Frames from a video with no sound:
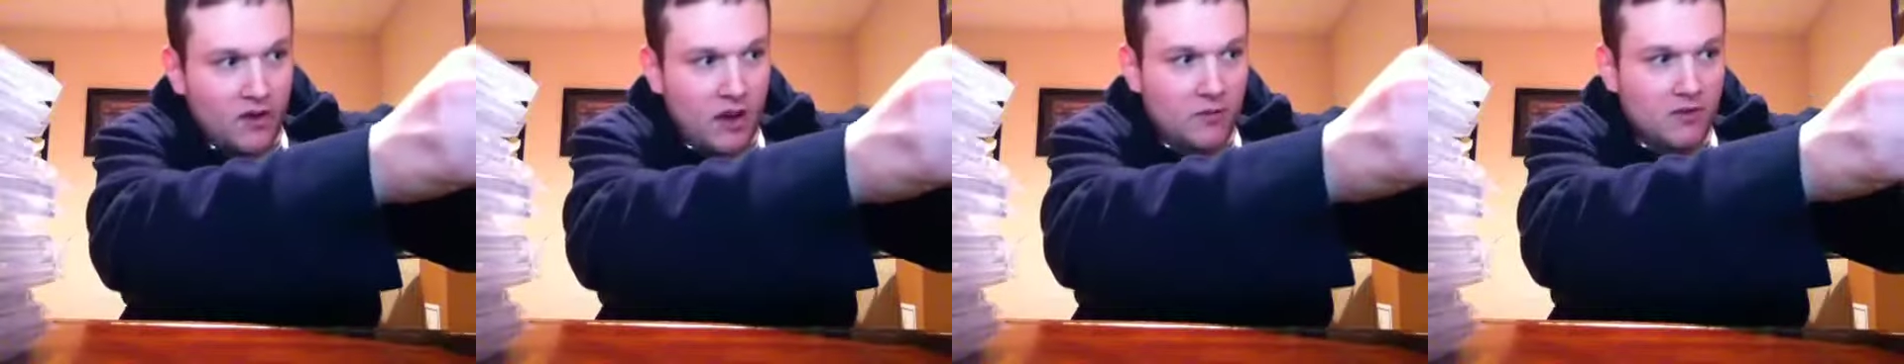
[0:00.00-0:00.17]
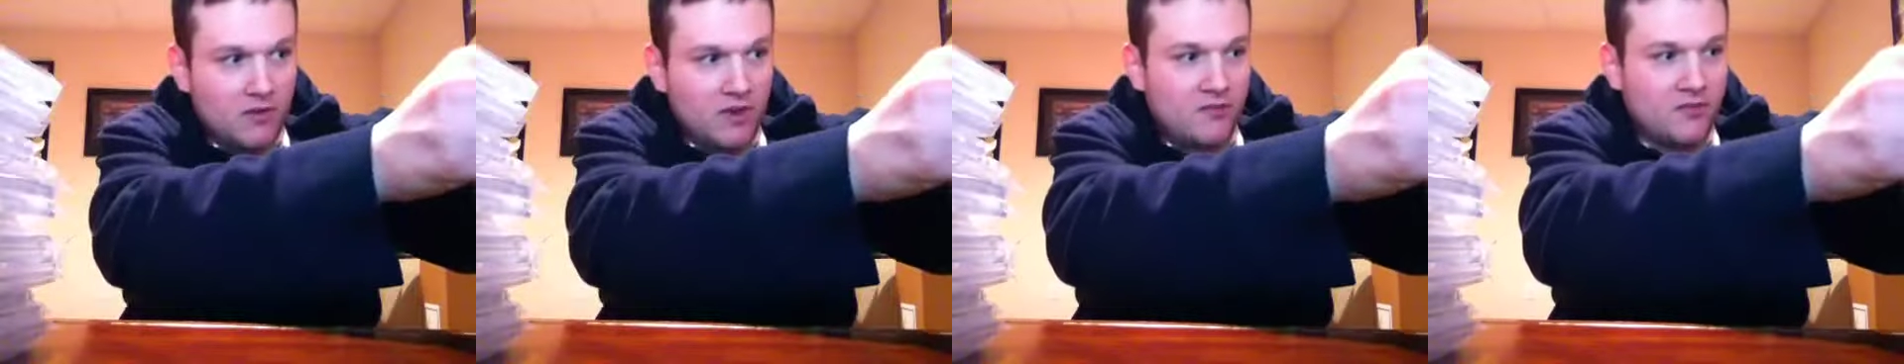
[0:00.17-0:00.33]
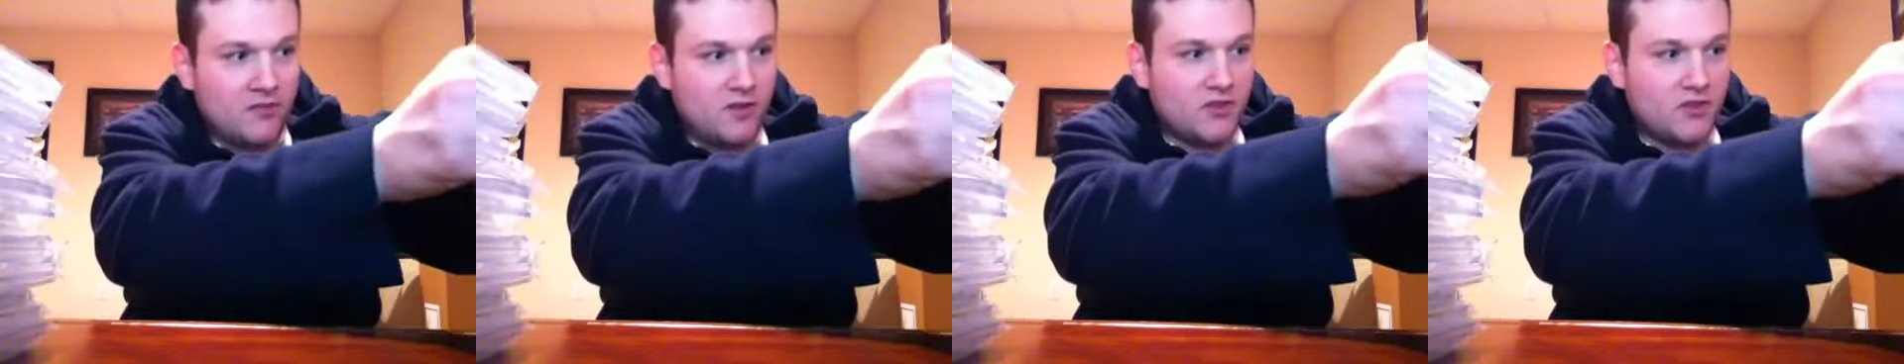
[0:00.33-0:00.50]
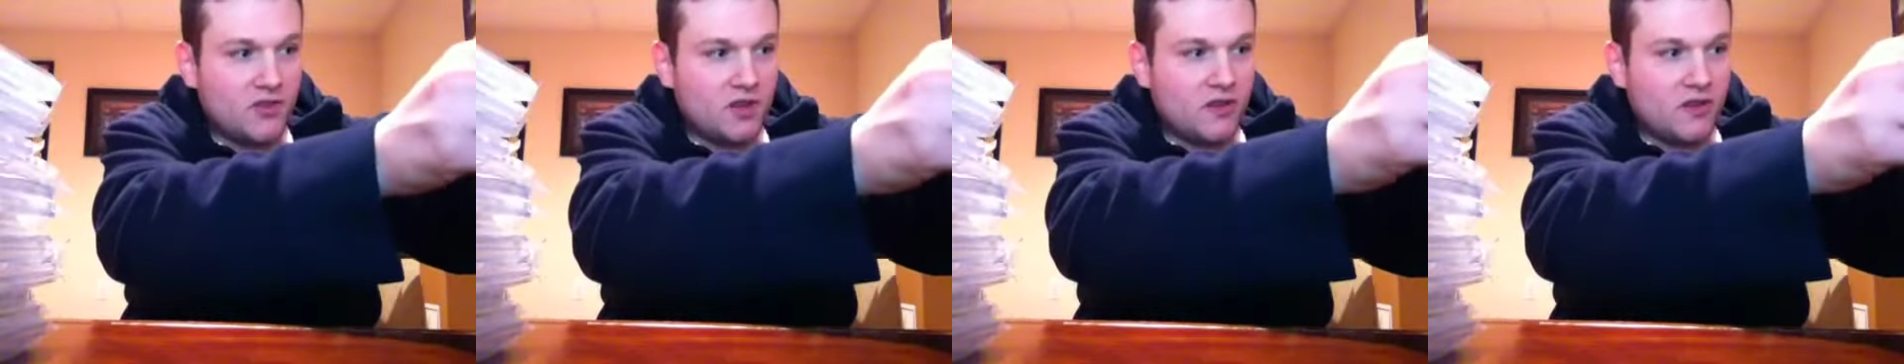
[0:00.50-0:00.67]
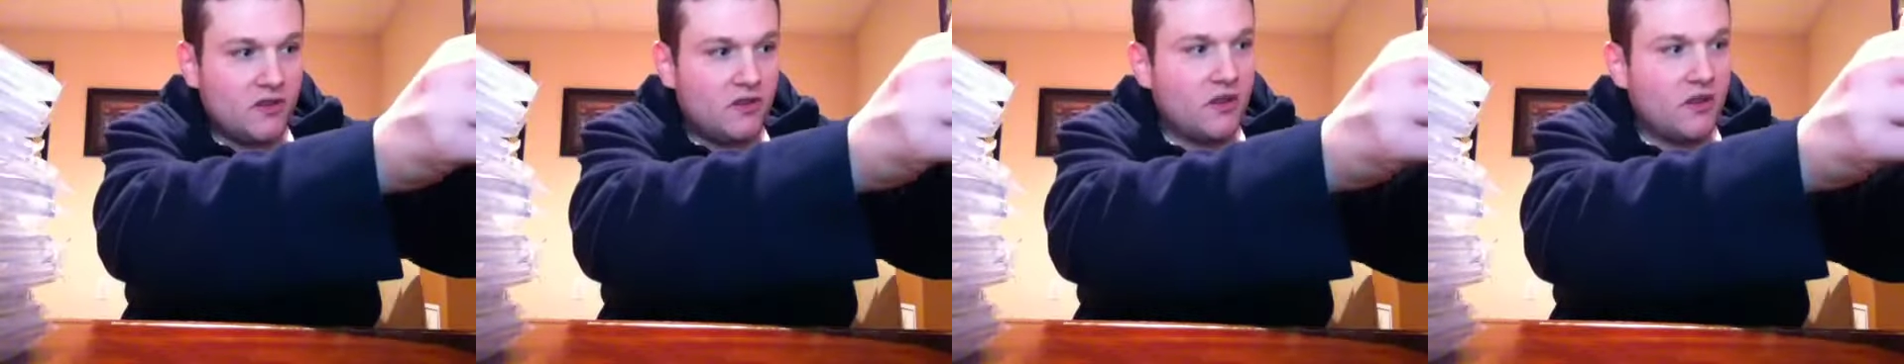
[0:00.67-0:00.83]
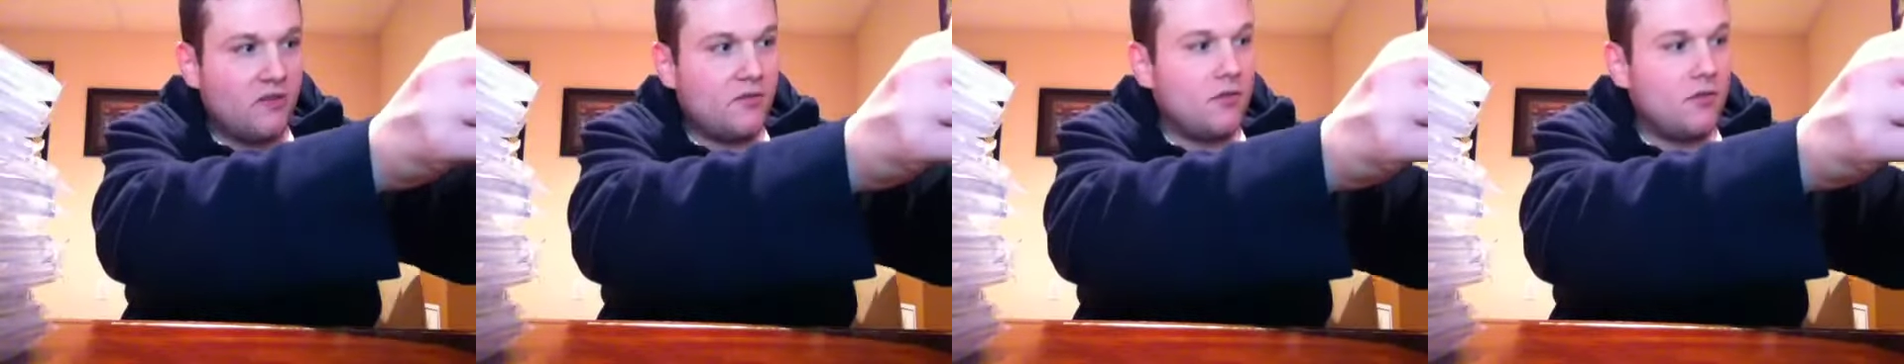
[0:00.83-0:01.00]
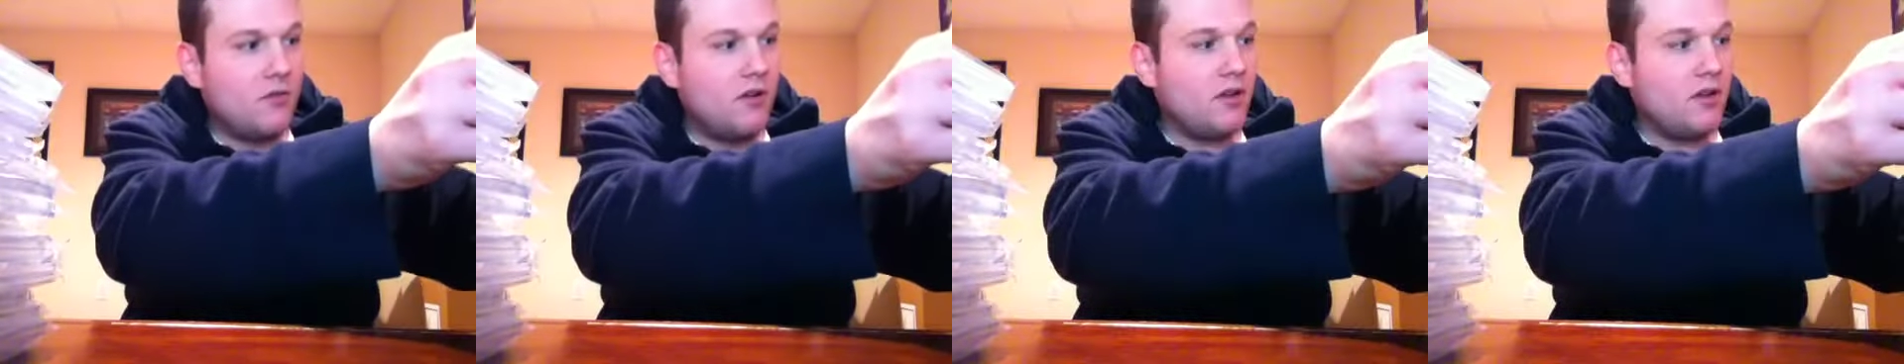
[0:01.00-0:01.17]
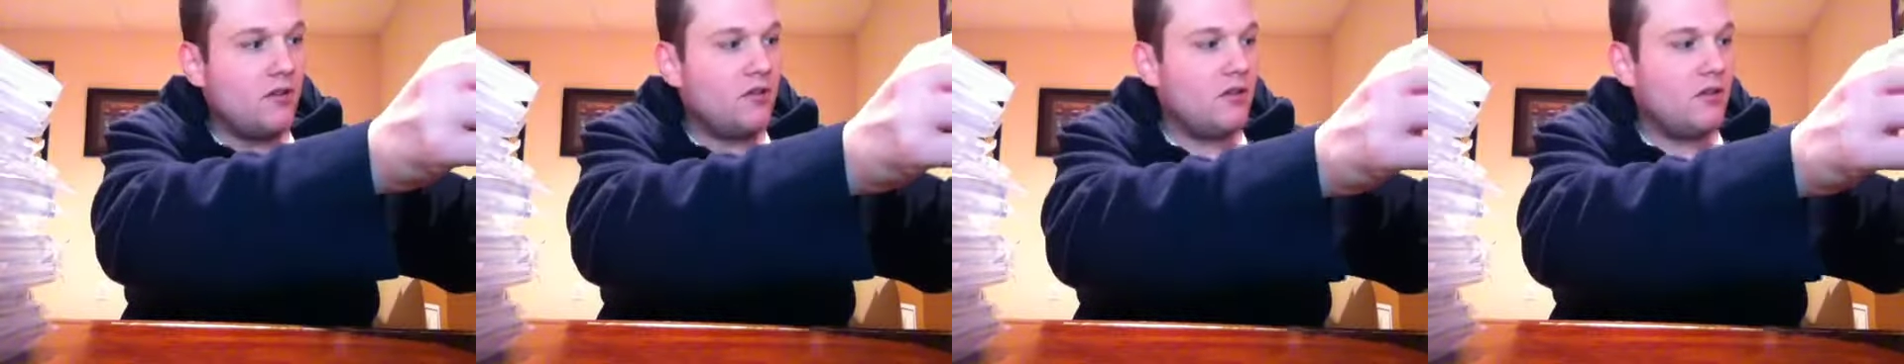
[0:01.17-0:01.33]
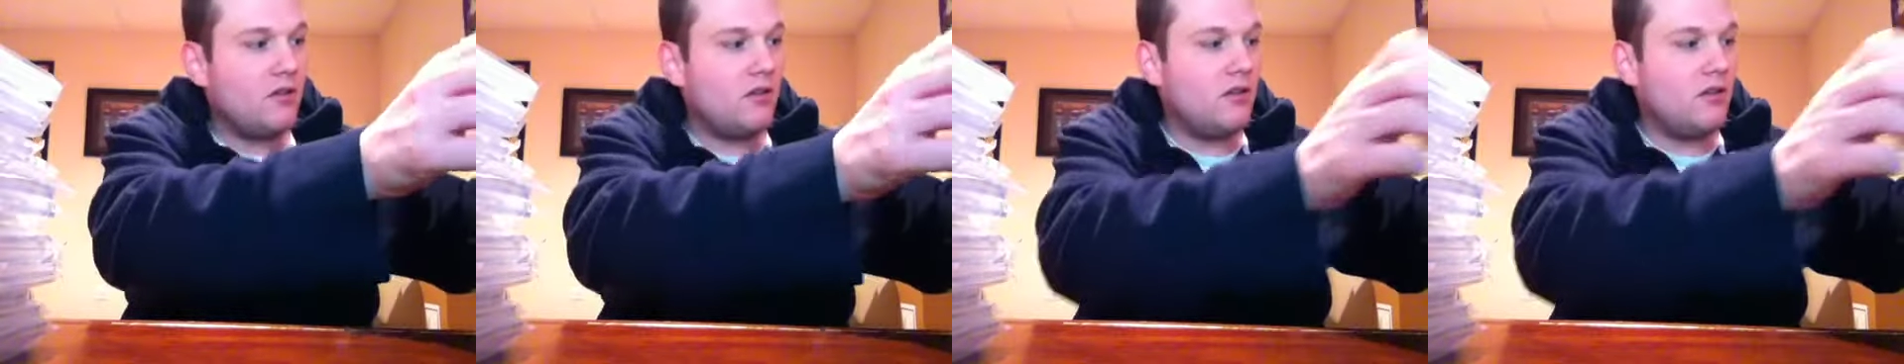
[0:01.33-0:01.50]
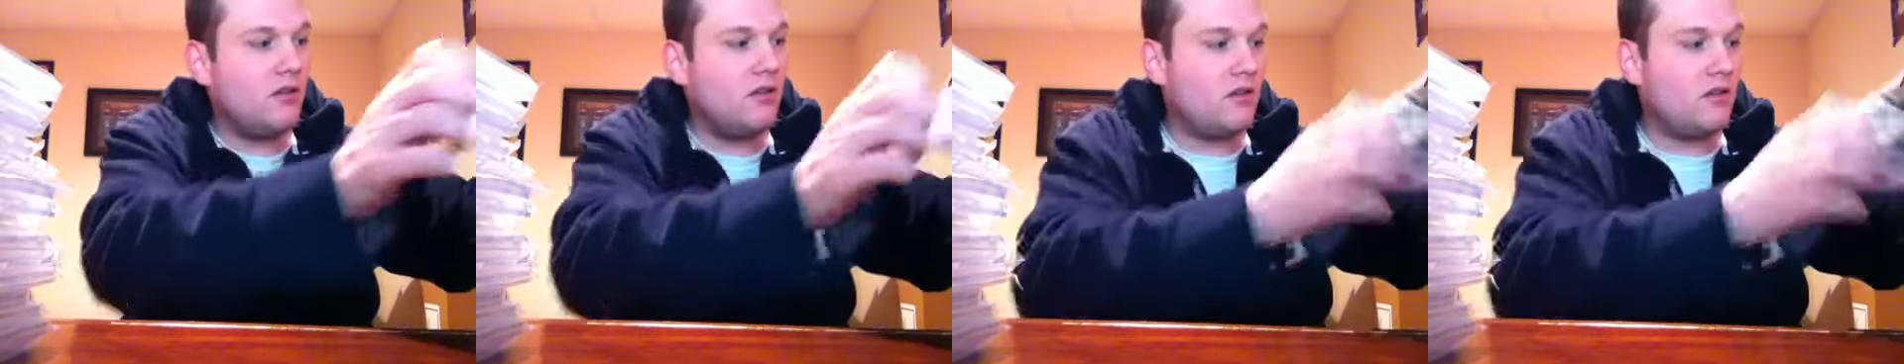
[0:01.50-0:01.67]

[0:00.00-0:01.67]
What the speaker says: I would definitely trade this stuff away. So,